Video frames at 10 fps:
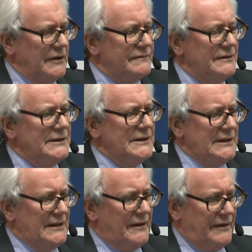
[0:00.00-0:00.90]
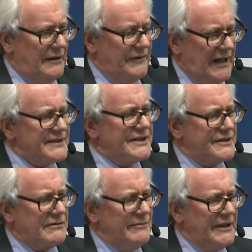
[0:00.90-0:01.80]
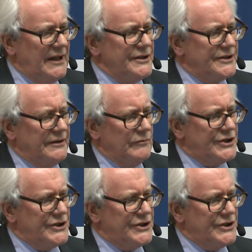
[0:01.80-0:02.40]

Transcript: of. That's discrimination,